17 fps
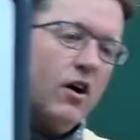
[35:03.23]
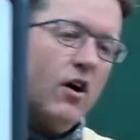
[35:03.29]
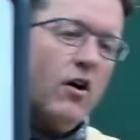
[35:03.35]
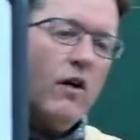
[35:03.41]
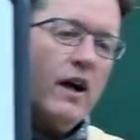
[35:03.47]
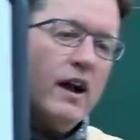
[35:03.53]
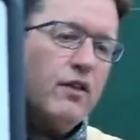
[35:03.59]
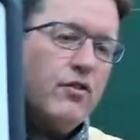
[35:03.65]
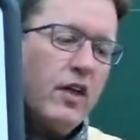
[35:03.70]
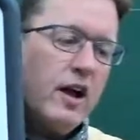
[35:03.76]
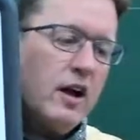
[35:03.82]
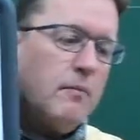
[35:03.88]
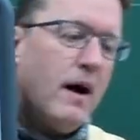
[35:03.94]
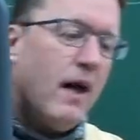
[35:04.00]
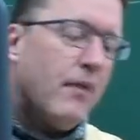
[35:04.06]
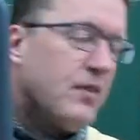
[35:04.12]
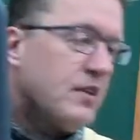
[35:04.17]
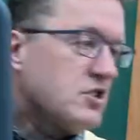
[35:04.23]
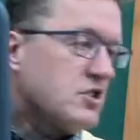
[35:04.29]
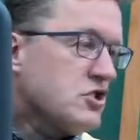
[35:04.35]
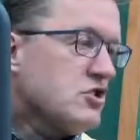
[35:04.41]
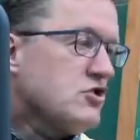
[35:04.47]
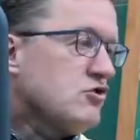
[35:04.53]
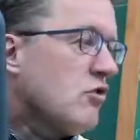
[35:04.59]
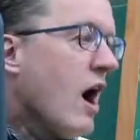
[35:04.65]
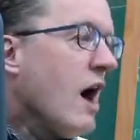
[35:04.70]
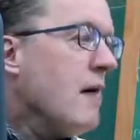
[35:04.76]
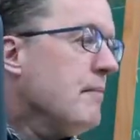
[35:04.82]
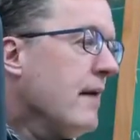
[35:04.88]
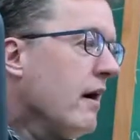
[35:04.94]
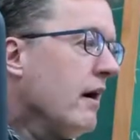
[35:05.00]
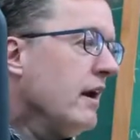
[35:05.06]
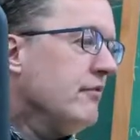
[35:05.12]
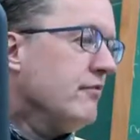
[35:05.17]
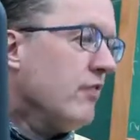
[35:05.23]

know anything about the strawberry